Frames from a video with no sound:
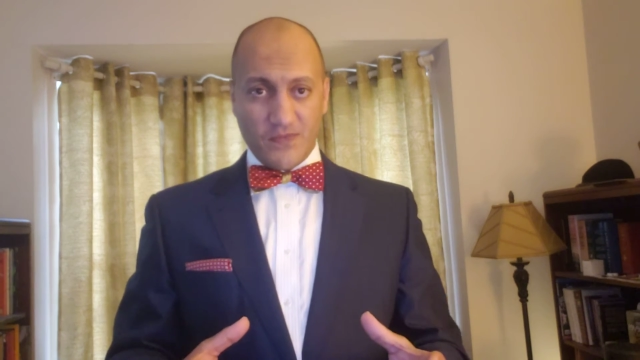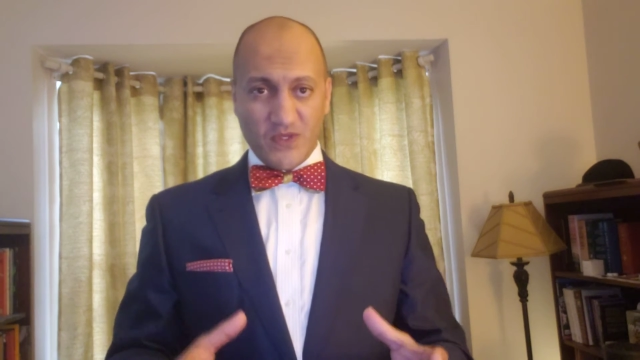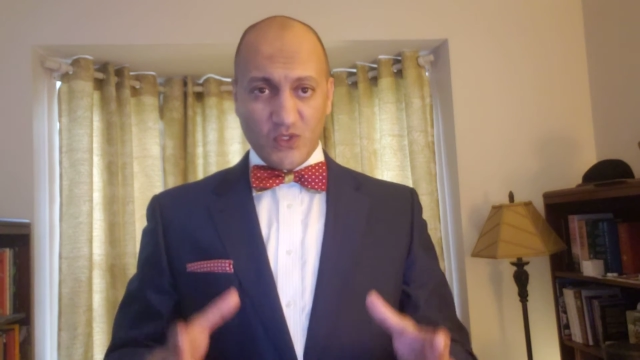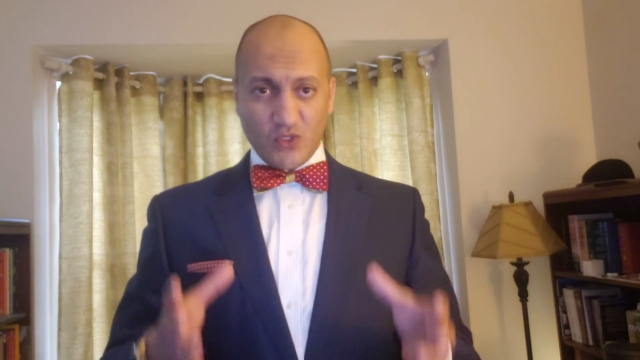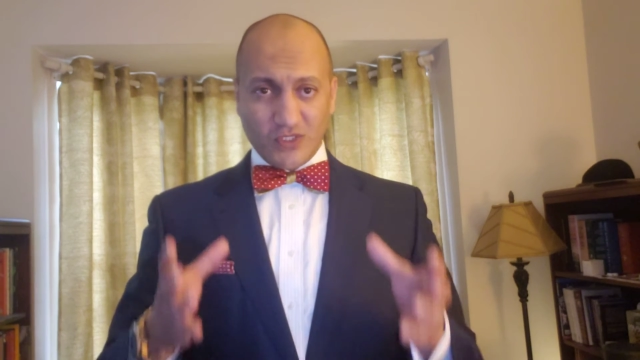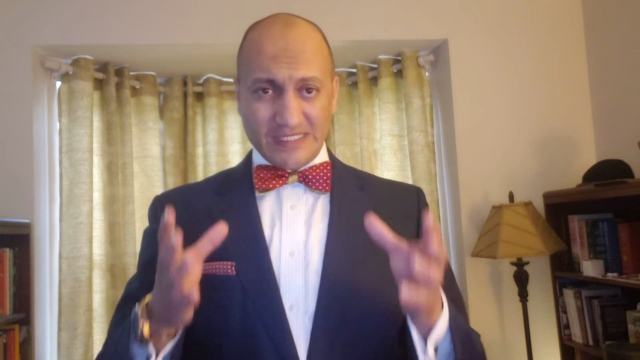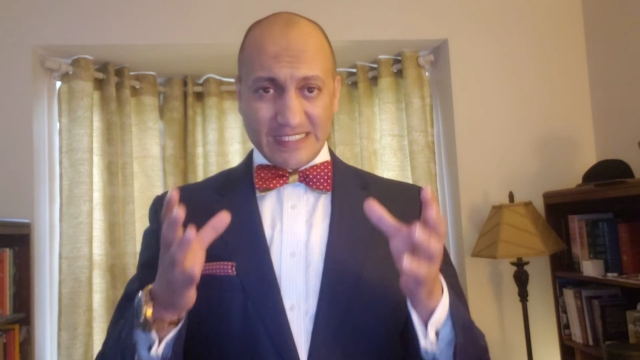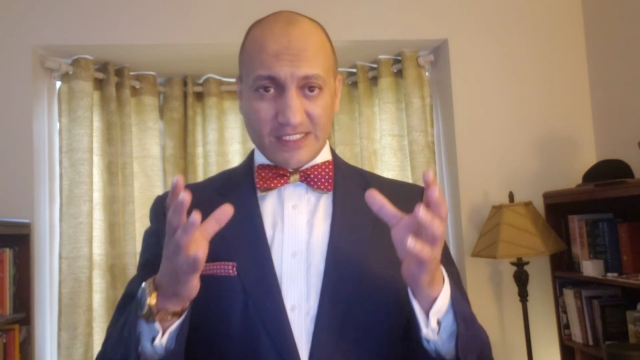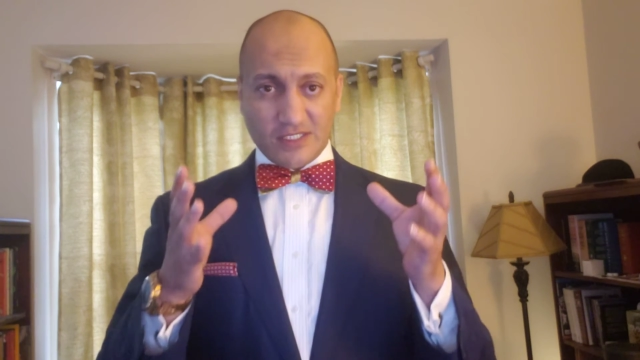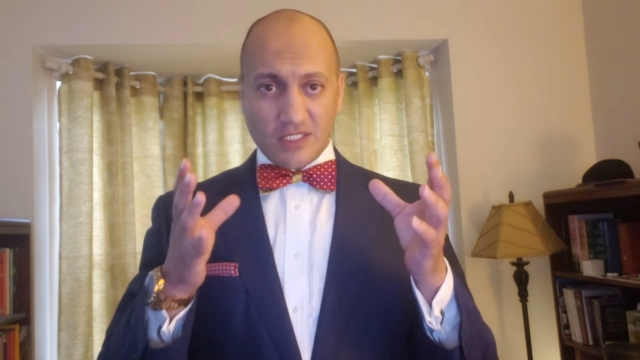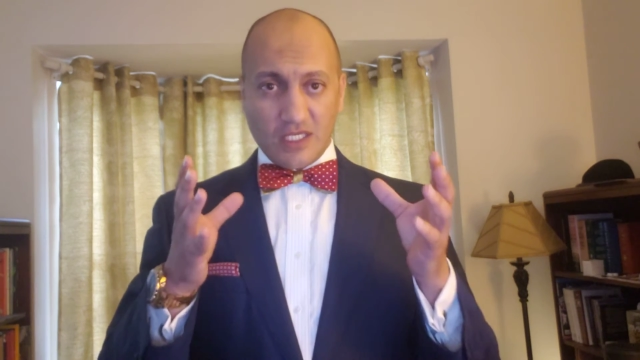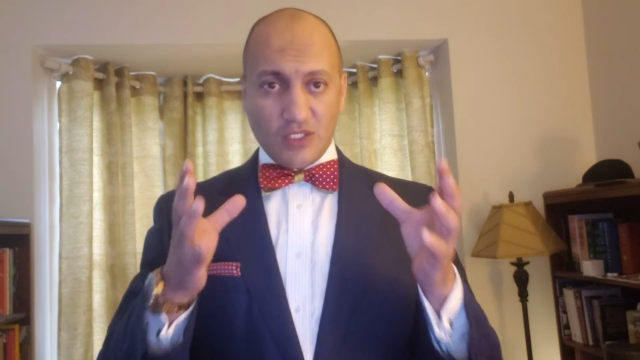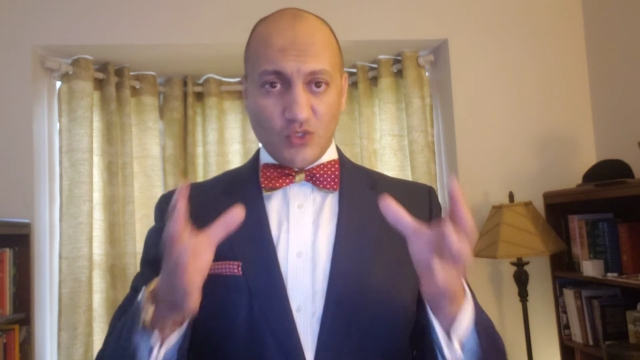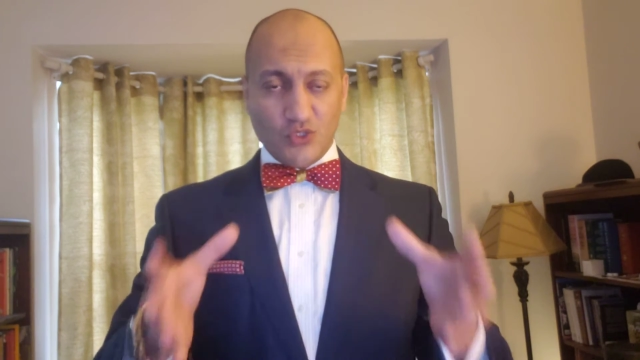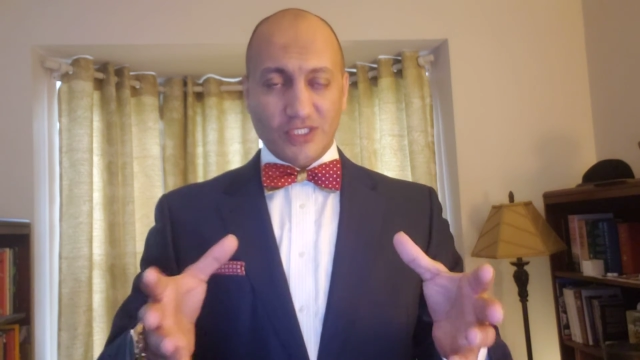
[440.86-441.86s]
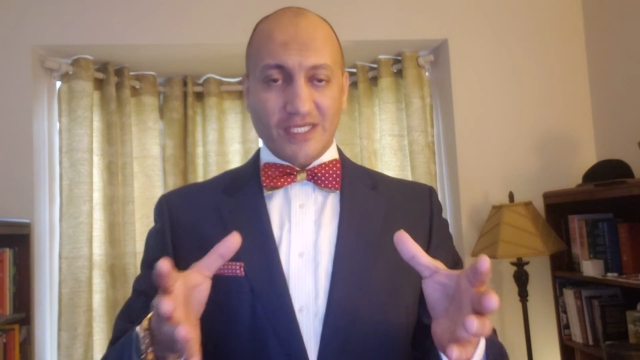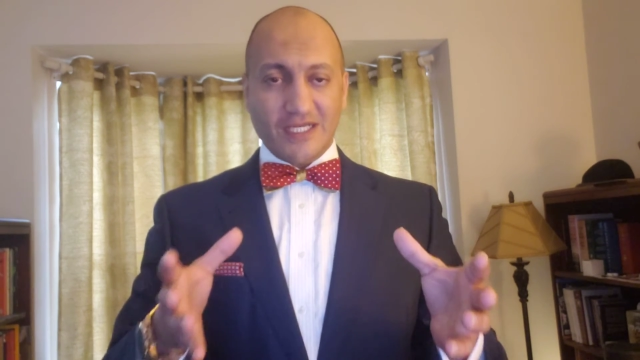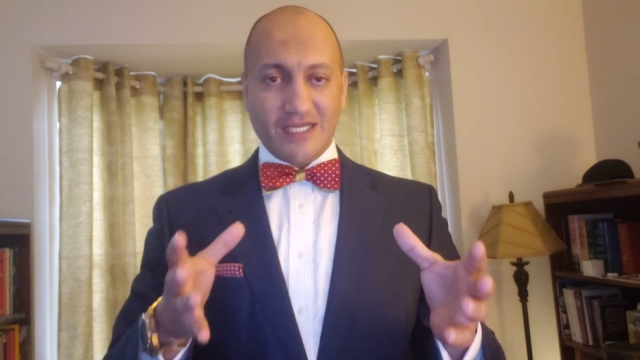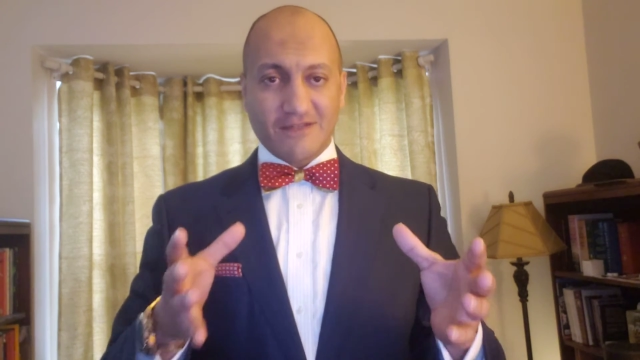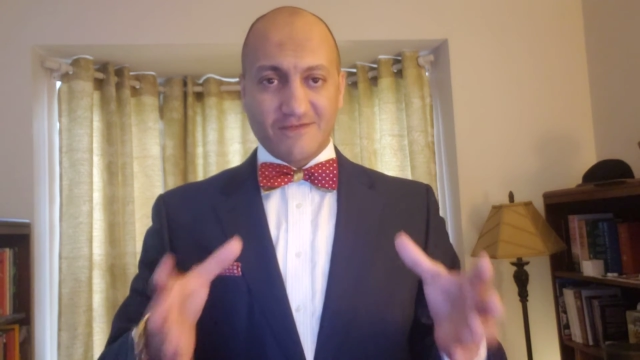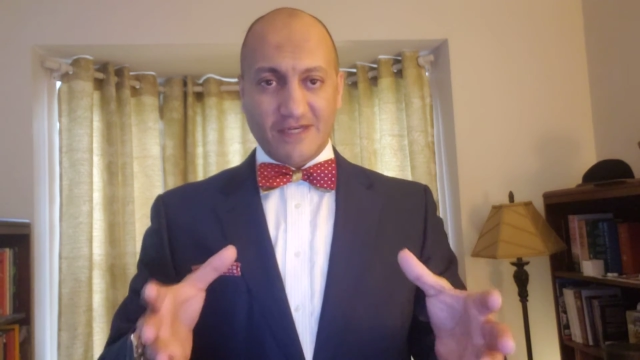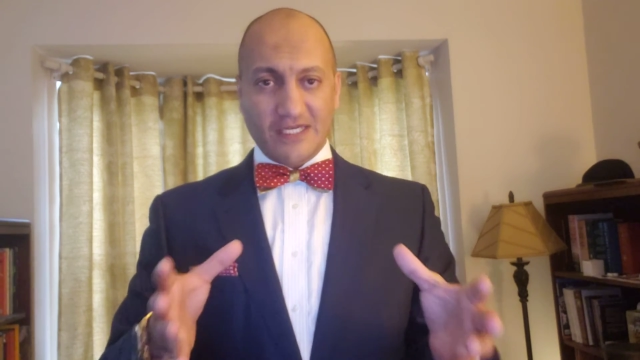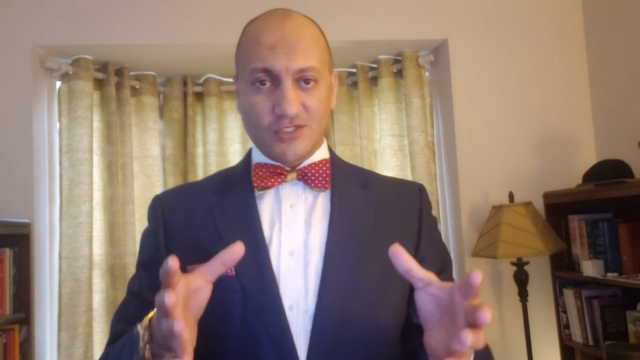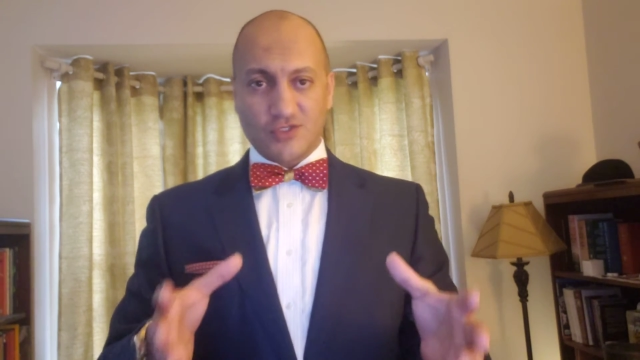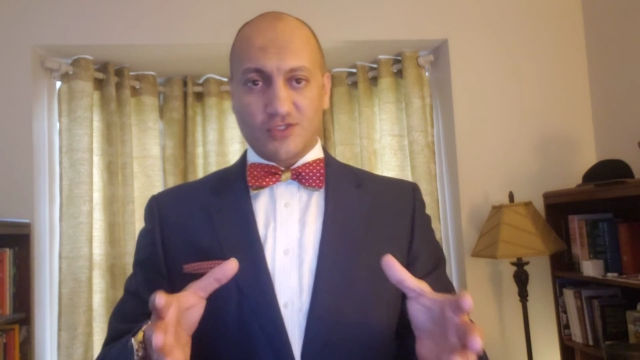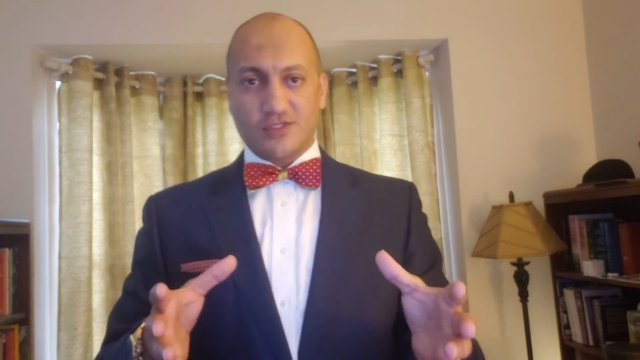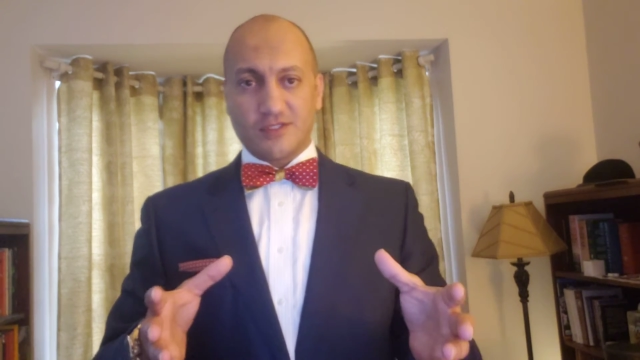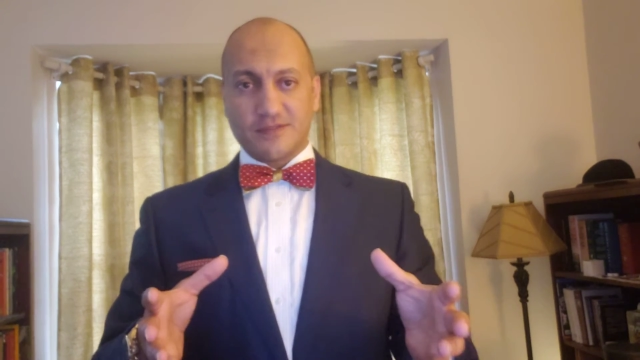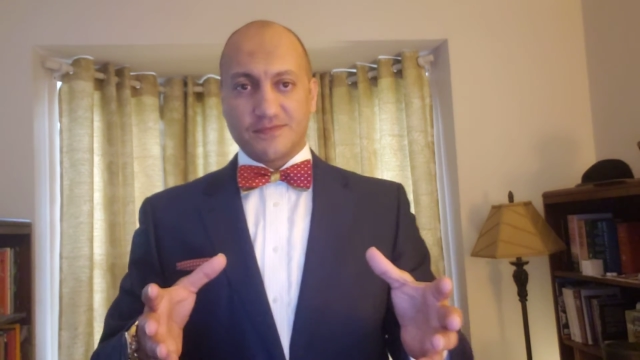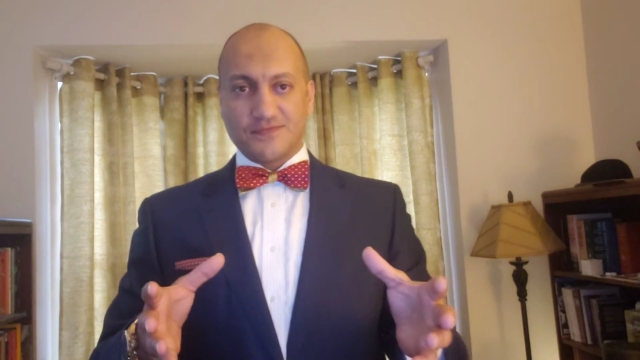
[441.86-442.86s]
You're the solution advisor.